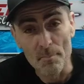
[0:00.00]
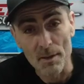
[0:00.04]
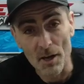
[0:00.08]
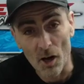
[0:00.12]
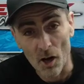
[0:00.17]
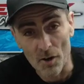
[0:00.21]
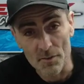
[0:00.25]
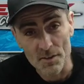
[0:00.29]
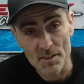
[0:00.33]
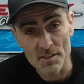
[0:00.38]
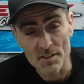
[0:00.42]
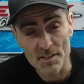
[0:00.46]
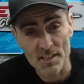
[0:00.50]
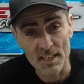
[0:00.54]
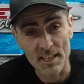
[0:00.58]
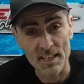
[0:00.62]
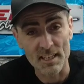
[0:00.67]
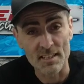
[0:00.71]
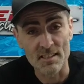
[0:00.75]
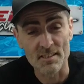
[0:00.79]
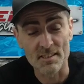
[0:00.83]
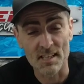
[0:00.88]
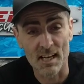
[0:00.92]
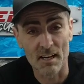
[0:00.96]
behind the
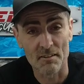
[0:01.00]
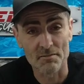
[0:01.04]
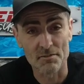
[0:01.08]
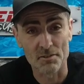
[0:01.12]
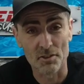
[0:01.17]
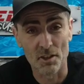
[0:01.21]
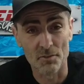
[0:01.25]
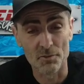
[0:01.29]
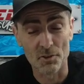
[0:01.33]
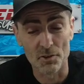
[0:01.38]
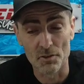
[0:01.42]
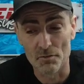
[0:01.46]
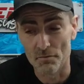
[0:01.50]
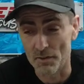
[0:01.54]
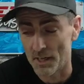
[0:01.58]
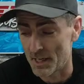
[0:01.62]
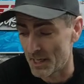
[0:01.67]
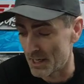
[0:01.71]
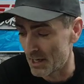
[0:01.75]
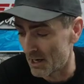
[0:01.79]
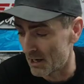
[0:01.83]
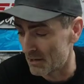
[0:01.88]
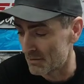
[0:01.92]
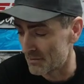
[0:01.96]
scenes after I've done a
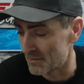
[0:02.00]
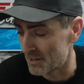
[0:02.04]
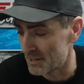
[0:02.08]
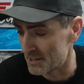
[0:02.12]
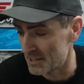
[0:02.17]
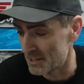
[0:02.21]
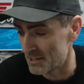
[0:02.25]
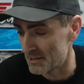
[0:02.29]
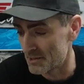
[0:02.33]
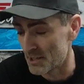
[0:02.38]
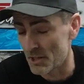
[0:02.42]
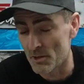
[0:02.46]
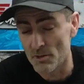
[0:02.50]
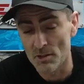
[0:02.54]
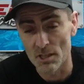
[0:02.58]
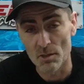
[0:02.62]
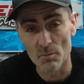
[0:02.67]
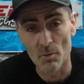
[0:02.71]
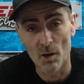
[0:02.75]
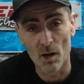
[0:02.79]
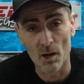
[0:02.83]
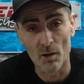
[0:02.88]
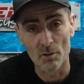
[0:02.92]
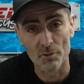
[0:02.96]
video. This is
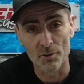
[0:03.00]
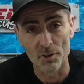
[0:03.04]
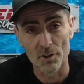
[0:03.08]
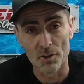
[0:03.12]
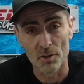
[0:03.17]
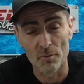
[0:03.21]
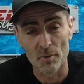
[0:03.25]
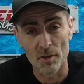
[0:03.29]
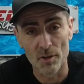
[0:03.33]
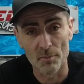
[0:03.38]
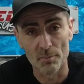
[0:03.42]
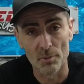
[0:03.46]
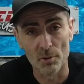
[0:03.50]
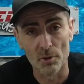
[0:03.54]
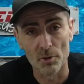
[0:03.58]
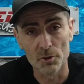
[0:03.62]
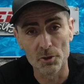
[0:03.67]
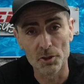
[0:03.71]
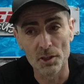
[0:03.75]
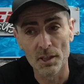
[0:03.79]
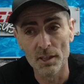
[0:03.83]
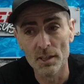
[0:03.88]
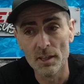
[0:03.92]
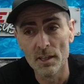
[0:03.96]
usually what I'll do with a
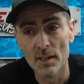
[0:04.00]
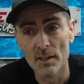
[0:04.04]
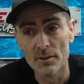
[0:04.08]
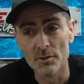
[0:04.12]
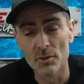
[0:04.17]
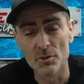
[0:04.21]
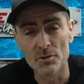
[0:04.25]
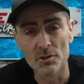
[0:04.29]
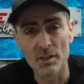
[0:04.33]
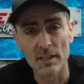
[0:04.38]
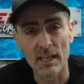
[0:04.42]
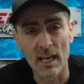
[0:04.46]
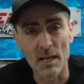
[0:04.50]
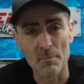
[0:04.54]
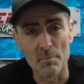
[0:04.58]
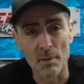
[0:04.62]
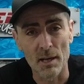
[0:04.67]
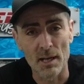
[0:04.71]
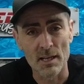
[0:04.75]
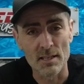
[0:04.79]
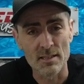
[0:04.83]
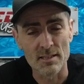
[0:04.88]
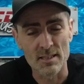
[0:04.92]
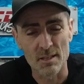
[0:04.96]
brush, just to
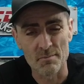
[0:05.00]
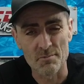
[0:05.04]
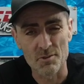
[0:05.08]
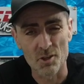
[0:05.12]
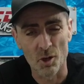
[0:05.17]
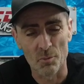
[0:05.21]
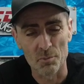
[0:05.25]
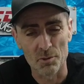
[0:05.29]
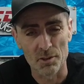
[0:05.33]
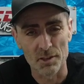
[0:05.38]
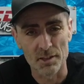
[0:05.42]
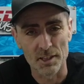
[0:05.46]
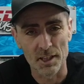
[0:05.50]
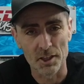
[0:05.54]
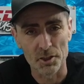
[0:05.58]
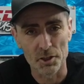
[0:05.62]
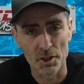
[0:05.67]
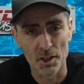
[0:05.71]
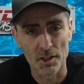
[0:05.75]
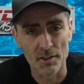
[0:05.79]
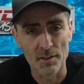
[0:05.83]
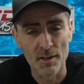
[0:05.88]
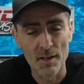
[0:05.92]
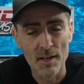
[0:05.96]
keep it in tip-top
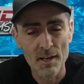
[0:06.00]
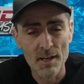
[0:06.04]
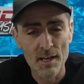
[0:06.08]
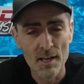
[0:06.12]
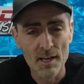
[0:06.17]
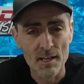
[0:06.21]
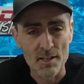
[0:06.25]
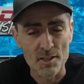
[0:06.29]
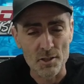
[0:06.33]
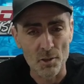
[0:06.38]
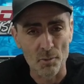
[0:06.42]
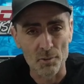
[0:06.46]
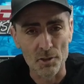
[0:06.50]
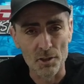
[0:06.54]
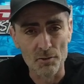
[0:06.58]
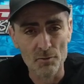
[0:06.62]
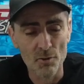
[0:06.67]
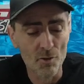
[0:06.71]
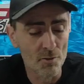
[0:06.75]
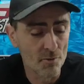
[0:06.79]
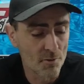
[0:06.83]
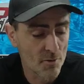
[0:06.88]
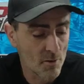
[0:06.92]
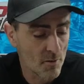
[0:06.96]
condition. So I'm going
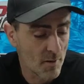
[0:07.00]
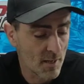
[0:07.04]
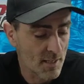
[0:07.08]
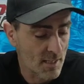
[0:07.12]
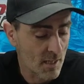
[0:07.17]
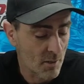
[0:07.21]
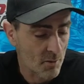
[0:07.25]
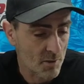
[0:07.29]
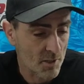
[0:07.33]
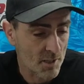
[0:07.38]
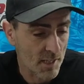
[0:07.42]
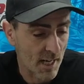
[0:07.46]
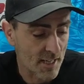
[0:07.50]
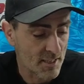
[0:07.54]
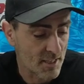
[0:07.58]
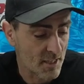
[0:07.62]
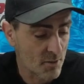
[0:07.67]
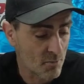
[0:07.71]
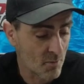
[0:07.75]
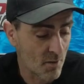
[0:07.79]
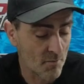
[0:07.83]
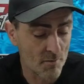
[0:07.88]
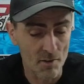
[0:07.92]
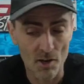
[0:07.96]
to run through these little
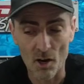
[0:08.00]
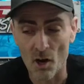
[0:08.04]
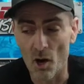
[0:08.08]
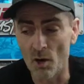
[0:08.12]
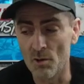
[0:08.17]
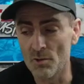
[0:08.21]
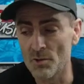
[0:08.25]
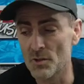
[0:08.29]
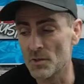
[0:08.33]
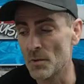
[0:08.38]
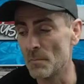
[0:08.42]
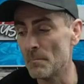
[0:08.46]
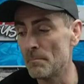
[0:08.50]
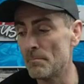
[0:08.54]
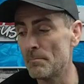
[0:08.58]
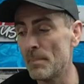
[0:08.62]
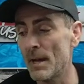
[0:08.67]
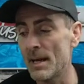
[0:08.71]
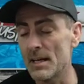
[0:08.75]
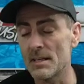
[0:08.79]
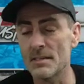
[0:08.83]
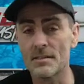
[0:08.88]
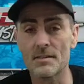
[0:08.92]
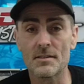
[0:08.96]
stages with you on some
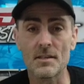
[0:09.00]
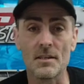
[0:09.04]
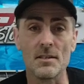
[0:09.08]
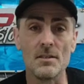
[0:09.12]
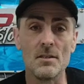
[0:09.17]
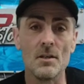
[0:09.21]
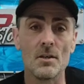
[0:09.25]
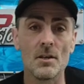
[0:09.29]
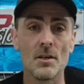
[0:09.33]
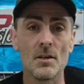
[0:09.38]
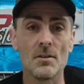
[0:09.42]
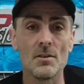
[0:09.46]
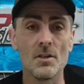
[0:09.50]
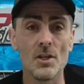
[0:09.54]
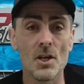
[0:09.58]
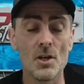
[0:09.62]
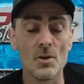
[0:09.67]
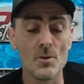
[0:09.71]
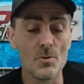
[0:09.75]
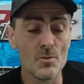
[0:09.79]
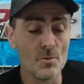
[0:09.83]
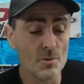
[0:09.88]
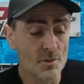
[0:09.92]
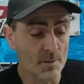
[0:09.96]
bits that you can
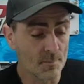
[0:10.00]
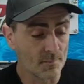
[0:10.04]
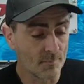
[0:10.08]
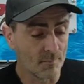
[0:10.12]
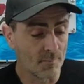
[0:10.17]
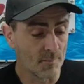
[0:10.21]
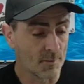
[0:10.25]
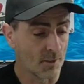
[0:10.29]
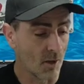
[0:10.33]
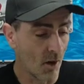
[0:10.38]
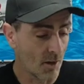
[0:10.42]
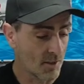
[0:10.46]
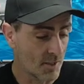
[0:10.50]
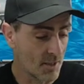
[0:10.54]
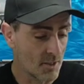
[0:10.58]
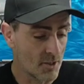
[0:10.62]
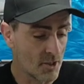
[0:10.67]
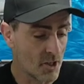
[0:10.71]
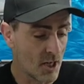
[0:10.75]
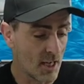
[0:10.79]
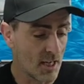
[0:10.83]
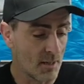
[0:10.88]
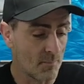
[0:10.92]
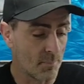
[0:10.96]
use, nice
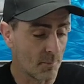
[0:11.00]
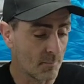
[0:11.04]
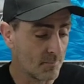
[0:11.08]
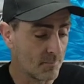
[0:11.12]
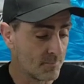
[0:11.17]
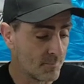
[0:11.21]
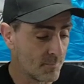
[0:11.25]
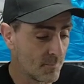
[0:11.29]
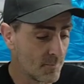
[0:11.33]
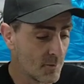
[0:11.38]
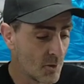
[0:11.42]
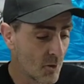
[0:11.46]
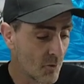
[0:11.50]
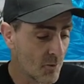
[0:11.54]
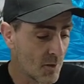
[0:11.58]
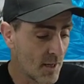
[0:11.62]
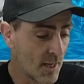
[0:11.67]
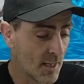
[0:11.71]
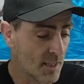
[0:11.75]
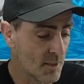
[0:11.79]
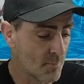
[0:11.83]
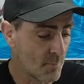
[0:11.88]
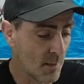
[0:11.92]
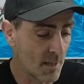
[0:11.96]
and cheap,
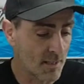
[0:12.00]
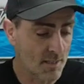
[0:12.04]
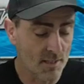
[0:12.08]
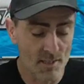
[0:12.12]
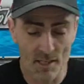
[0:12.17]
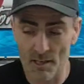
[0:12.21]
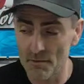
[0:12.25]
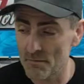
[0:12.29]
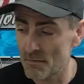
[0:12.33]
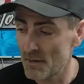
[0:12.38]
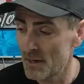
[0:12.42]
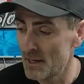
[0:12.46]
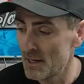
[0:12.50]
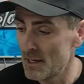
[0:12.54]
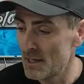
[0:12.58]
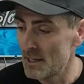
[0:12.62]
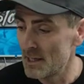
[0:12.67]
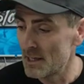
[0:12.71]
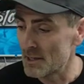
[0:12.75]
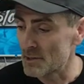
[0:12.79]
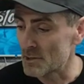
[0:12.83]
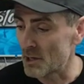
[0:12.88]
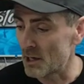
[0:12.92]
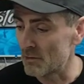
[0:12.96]
nothing expensive.
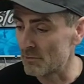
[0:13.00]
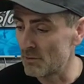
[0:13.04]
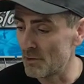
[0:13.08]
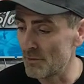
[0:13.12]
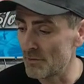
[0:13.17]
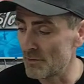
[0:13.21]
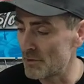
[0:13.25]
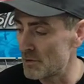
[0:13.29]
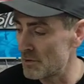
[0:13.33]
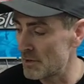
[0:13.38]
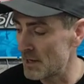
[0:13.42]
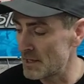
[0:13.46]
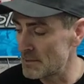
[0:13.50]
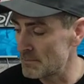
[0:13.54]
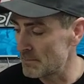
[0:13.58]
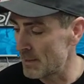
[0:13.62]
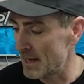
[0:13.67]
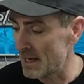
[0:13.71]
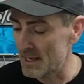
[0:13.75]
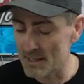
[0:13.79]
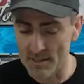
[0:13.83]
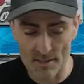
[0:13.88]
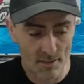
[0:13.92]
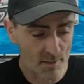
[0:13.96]
So I'll run through these
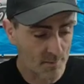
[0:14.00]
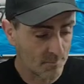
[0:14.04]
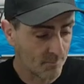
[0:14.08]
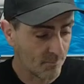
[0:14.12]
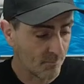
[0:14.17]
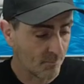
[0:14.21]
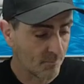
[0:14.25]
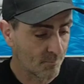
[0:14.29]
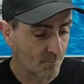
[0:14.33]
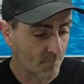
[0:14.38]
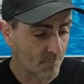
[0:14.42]
bits